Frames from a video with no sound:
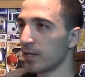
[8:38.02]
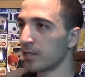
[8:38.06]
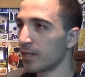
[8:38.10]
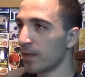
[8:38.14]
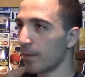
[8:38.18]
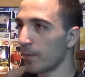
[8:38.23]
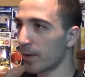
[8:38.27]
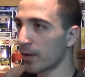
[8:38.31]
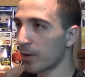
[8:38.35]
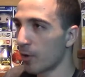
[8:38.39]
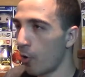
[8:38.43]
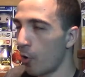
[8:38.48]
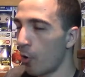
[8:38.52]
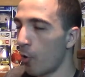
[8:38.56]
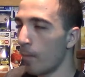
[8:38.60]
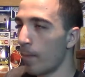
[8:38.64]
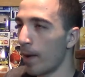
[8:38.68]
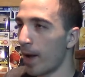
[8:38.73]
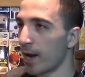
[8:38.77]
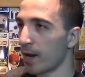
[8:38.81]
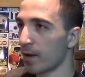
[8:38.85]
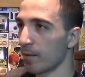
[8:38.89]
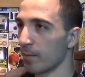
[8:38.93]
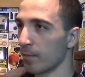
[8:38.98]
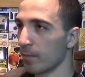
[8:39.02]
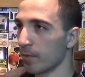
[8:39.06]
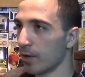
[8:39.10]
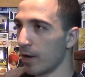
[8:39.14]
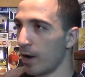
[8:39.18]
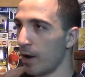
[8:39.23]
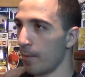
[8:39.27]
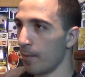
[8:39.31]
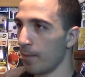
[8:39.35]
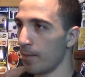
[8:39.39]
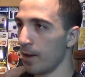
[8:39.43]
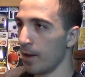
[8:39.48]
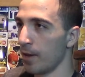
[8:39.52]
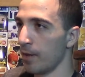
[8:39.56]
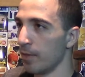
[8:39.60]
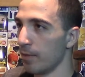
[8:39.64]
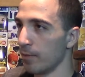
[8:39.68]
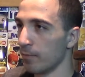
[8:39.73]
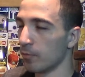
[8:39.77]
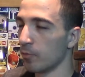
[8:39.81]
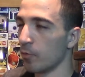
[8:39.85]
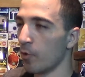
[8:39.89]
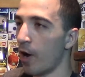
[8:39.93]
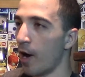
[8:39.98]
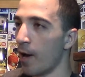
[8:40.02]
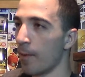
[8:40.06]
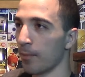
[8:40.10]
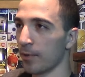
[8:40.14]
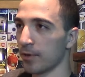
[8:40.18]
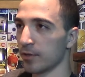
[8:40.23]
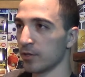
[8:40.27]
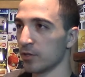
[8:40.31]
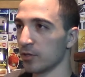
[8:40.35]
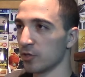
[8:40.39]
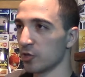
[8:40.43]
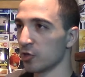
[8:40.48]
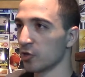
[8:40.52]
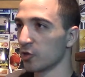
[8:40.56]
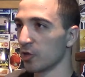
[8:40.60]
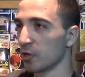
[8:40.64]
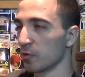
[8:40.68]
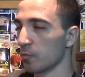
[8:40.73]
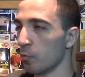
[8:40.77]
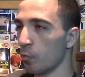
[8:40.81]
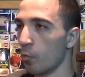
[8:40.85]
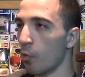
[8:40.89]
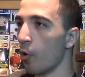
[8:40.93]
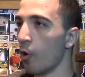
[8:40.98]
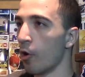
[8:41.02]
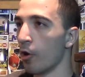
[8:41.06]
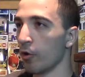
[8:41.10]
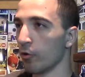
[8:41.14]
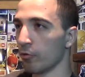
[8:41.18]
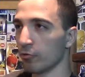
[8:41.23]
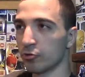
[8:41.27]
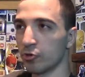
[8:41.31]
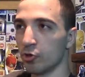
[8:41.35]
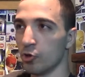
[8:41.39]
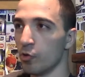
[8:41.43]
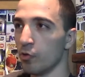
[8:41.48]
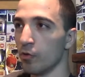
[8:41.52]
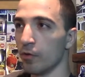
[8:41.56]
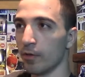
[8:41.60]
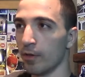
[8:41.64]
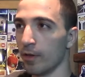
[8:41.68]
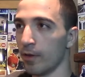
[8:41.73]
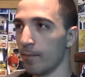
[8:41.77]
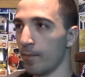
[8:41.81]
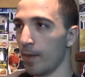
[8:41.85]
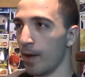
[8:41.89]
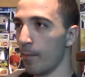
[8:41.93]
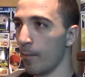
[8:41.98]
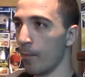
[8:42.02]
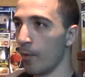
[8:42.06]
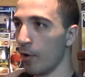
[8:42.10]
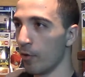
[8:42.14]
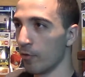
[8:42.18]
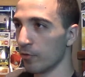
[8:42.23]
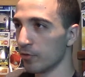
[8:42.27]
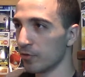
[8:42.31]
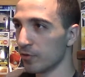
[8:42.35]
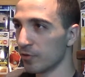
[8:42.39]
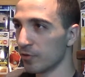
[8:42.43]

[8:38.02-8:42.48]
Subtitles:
a whole pack of them come. In Quiet Place, it's just 1 or 2 of them at most.